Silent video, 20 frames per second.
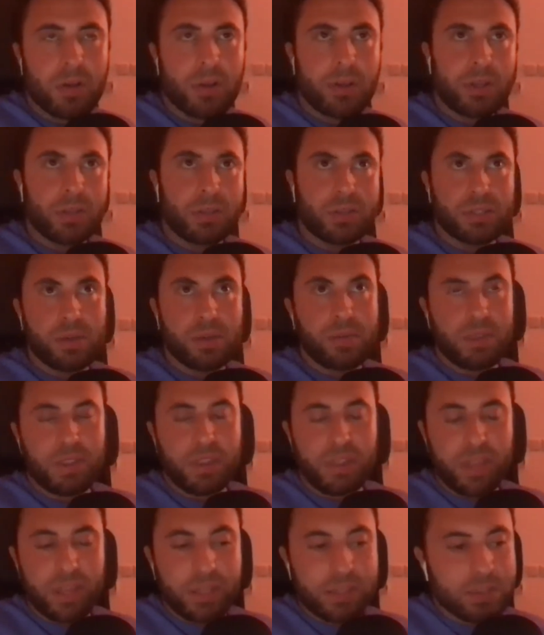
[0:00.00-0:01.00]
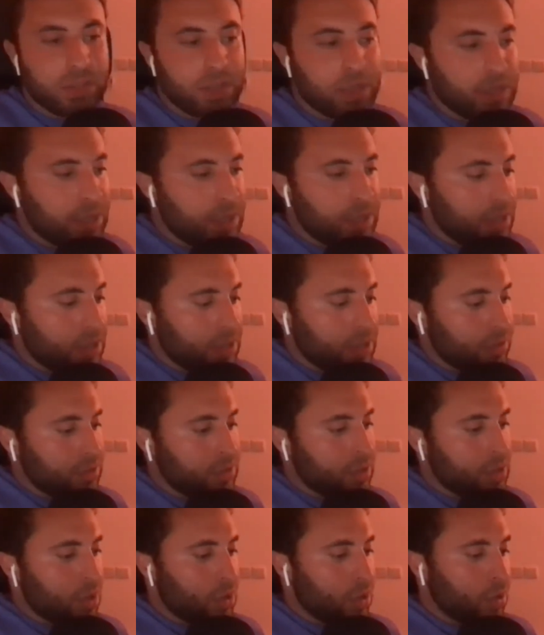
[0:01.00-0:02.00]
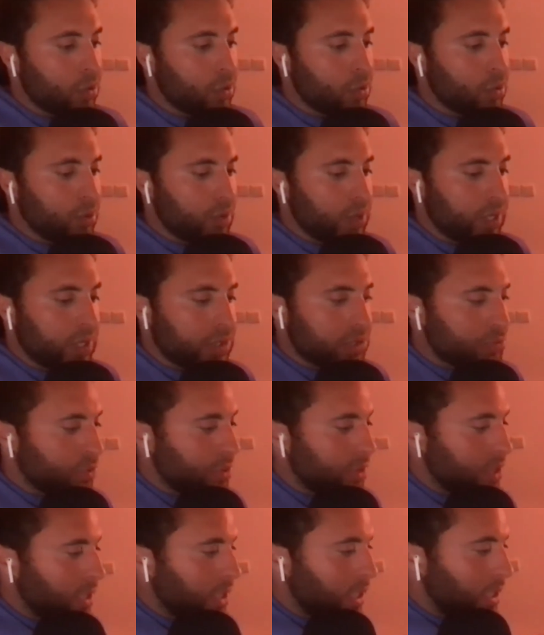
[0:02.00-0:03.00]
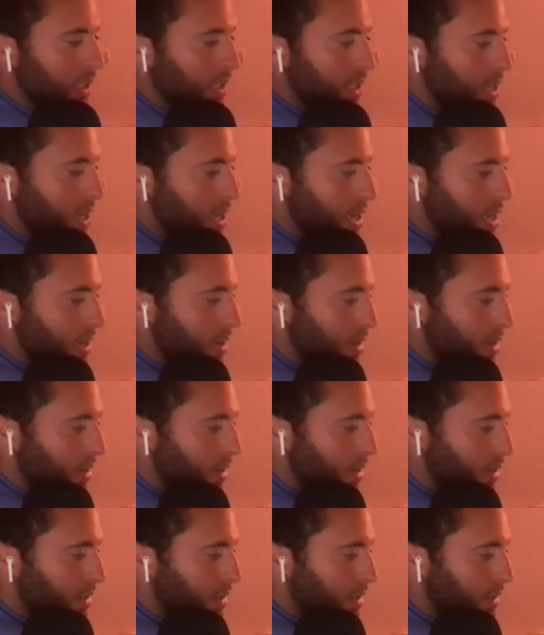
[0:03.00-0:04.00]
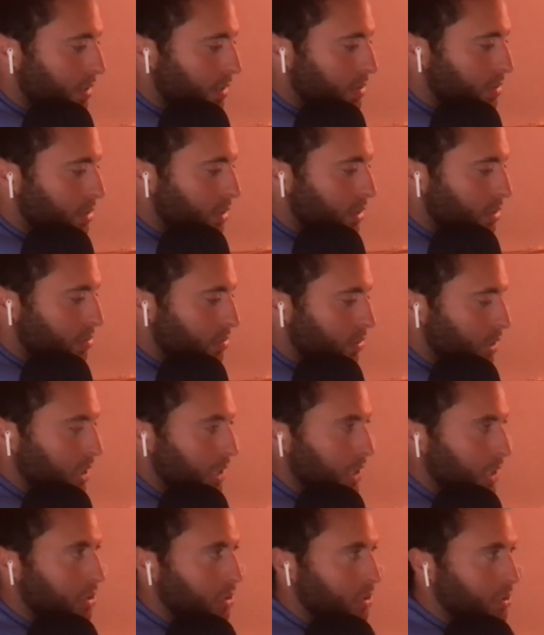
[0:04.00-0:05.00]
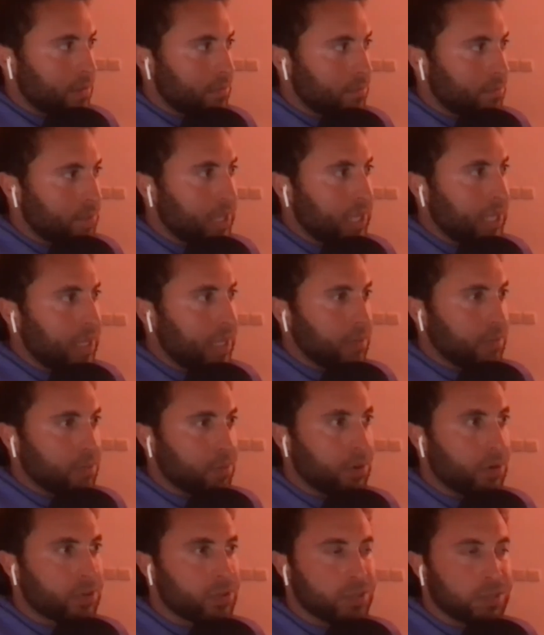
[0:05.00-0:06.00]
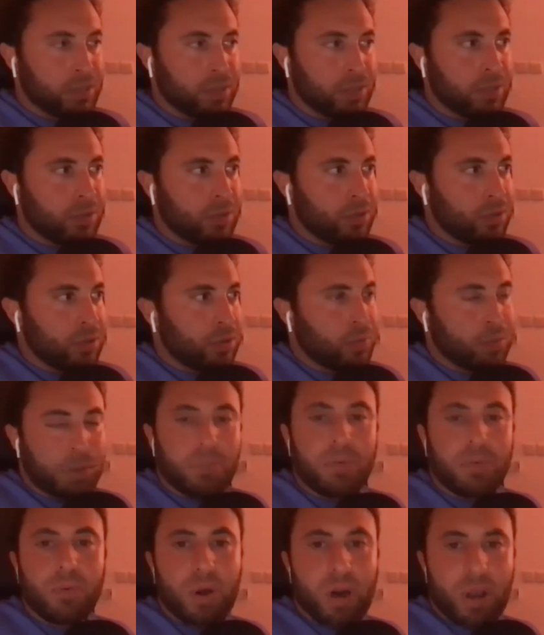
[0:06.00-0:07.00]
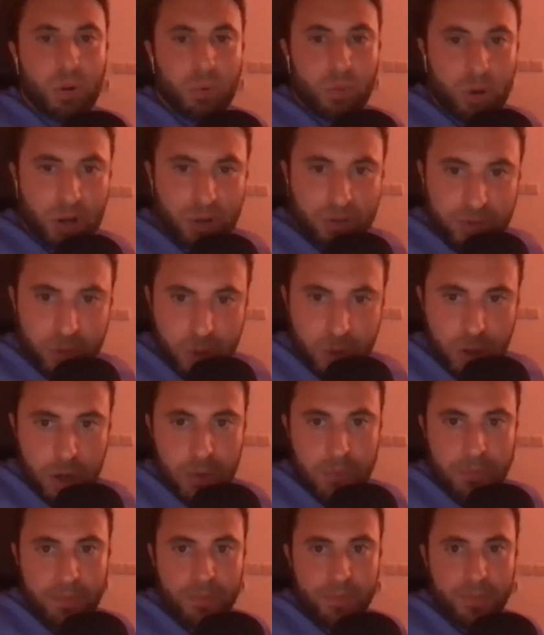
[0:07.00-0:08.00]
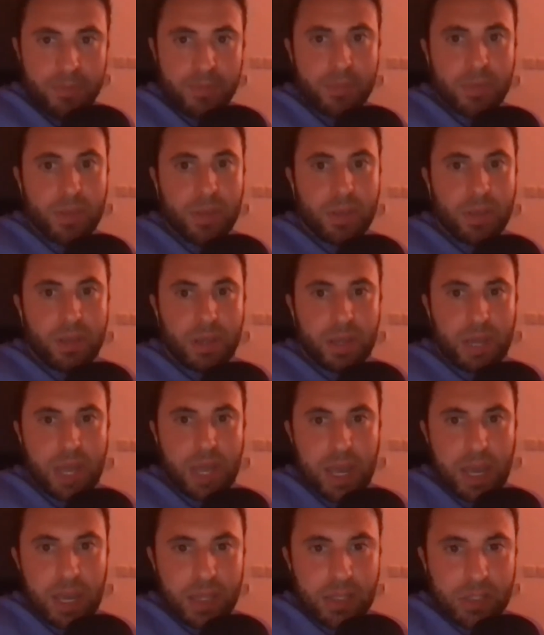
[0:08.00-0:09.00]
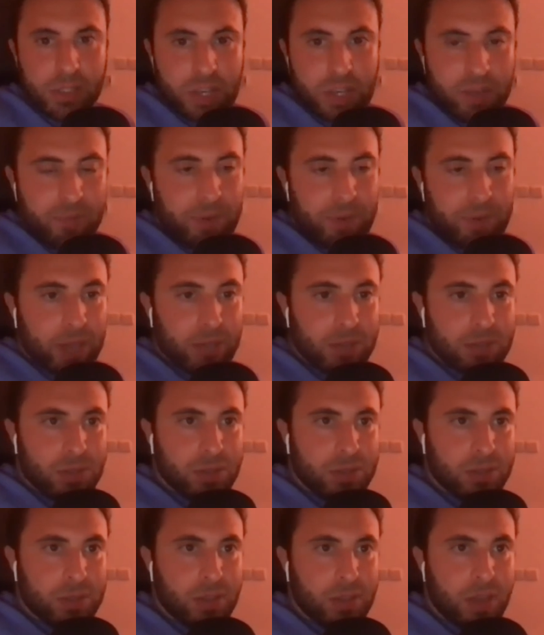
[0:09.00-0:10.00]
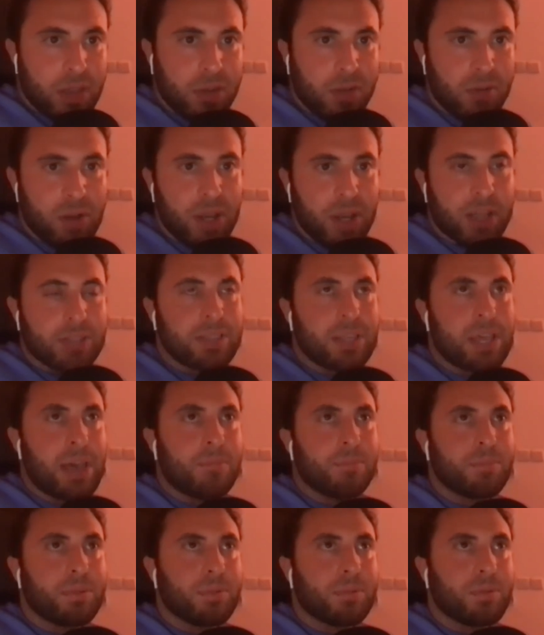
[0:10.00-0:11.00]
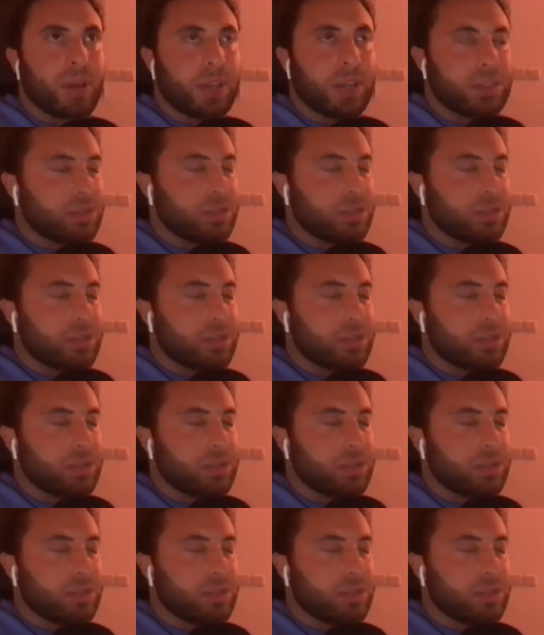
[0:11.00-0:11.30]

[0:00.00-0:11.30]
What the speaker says: Some of the things. So it's really it's really just being a person who people want to work for. And Jeff Bezos is another great example, right?